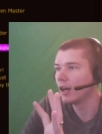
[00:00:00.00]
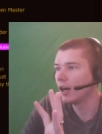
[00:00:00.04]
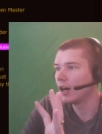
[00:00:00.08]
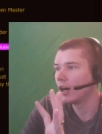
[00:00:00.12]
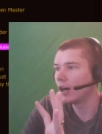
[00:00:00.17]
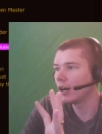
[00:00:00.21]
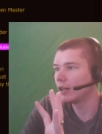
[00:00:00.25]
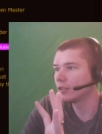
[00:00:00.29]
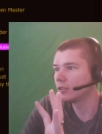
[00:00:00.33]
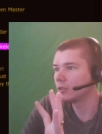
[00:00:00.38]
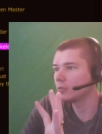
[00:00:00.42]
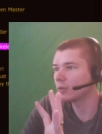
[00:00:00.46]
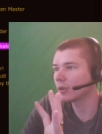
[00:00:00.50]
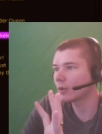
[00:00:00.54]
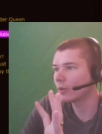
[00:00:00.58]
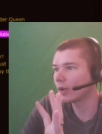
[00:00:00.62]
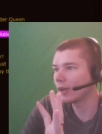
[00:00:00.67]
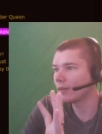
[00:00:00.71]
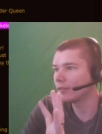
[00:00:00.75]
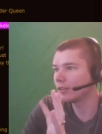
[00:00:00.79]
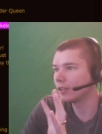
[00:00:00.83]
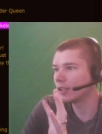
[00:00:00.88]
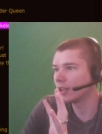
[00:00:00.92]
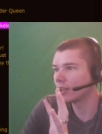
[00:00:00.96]
Uh, it seems like we
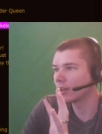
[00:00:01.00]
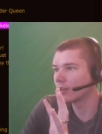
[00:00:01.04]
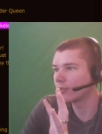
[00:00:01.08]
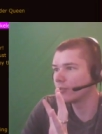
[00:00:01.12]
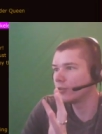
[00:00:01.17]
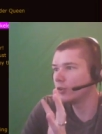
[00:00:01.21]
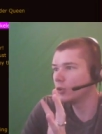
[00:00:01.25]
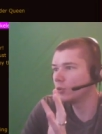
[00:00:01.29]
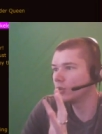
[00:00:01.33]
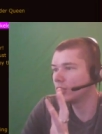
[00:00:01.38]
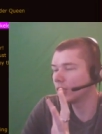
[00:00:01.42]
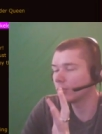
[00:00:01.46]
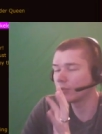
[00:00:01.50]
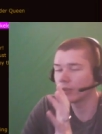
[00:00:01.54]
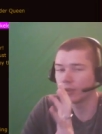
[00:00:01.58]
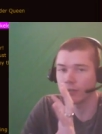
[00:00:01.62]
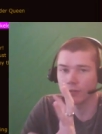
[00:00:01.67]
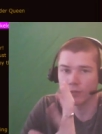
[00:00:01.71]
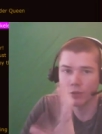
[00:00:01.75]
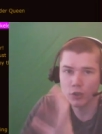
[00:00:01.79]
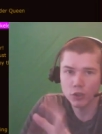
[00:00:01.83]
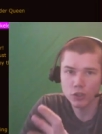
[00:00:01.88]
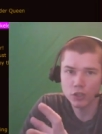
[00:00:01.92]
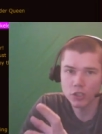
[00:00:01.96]
have a, a, few different
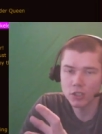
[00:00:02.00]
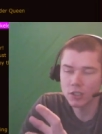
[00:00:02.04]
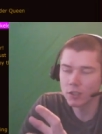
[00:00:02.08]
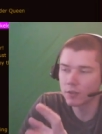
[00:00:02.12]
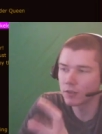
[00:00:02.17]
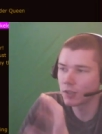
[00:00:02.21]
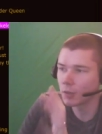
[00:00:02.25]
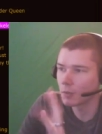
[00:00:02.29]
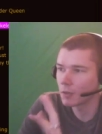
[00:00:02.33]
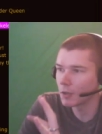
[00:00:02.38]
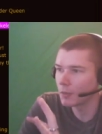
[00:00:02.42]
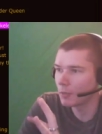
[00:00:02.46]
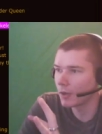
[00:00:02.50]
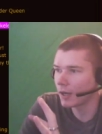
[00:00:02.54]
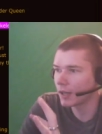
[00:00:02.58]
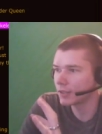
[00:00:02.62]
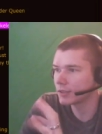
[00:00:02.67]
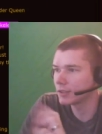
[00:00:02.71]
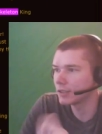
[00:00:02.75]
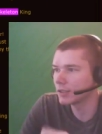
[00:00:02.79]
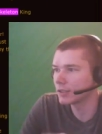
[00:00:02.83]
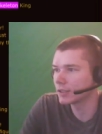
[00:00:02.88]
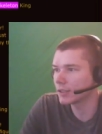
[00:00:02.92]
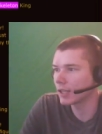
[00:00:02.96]
versions of some of the
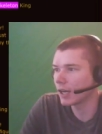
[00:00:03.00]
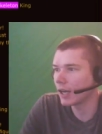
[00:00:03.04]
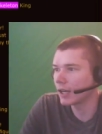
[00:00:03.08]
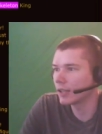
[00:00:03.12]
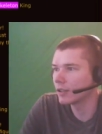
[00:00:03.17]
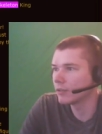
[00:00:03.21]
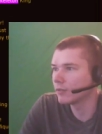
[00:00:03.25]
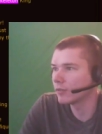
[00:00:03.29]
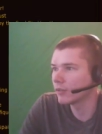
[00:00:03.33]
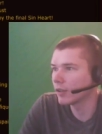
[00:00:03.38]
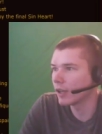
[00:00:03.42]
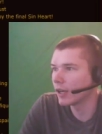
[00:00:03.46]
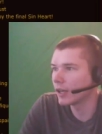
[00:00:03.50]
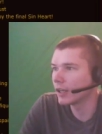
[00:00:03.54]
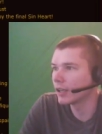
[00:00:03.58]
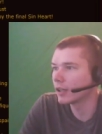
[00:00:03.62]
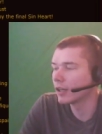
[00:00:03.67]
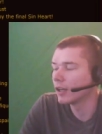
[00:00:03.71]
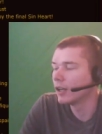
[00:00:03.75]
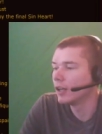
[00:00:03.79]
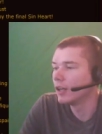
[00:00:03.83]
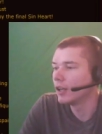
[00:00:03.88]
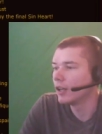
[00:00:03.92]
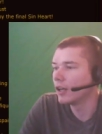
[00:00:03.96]
bosses, kind of like
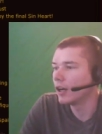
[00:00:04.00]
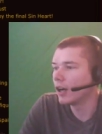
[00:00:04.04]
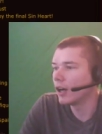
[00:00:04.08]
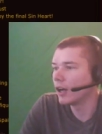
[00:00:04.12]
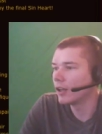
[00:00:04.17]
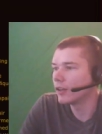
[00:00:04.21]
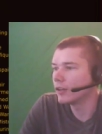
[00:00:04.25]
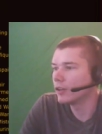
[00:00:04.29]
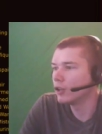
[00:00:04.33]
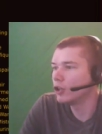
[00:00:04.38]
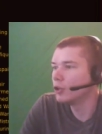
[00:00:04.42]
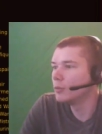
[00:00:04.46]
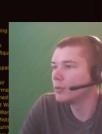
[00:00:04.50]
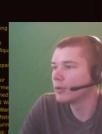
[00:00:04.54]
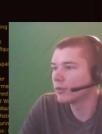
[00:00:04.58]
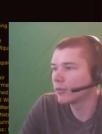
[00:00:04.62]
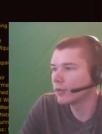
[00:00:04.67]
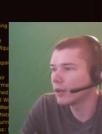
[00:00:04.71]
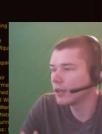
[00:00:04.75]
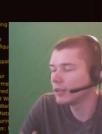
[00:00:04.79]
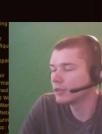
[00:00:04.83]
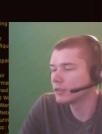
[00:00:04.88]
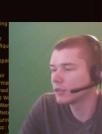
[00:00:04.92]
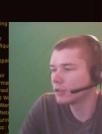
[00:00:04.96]
uh, the Uber
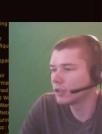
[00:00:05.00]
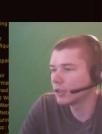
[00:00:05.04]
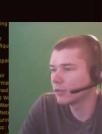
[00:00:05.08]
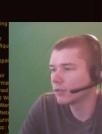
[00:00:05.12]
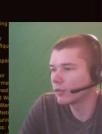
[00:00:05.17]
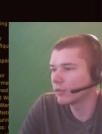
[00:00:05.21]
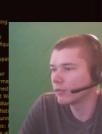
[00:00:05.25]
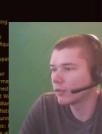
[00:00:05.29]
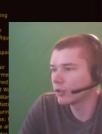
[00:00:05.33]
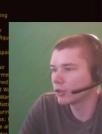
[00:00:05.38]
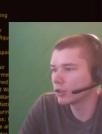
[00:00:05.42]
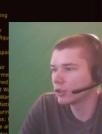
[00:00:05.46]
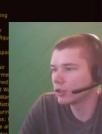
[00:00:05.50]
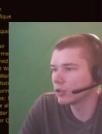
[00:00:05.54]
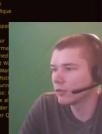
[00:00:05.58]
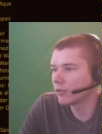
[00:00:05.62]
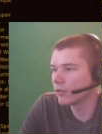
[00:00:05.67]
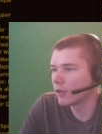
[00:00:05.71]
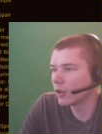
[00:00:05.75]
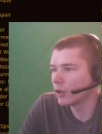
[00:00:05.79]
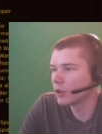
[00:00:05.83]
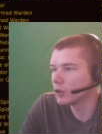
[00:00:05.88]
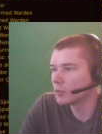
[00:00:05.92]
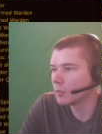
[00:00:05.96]
runs or different versions of
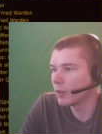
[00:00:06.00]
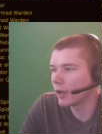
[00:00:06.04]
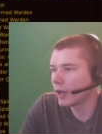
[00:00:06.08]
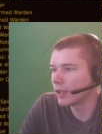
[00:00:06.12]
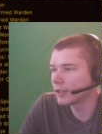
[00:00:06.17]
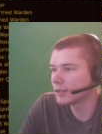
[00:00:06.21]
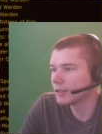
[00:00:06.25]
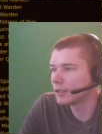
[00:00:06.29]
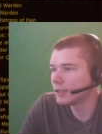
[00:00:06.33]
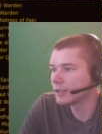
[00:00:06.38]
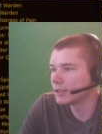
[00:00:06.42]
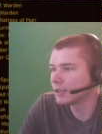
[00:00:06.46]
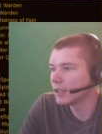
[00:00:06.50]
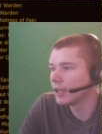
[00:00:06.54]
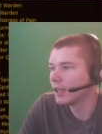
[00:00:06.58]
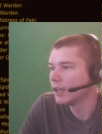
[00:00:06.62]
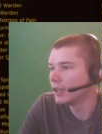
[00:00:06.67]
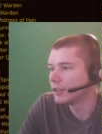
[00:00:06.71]
those bosses.